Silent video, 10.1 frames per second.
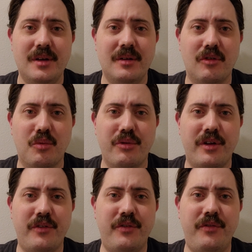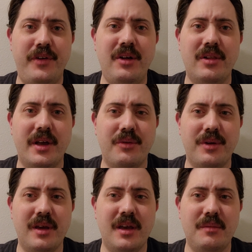or more than I felt like
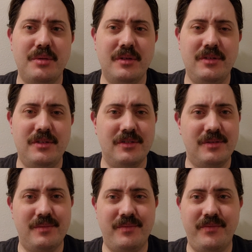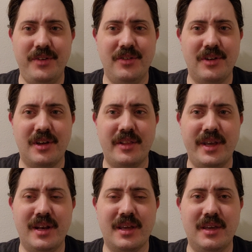we had, but it just feels like
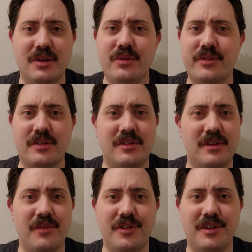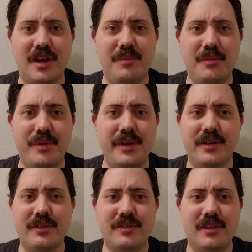Atlanta kills us every time they play
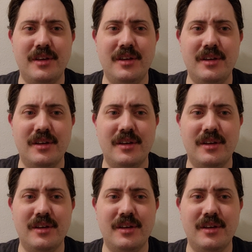us. They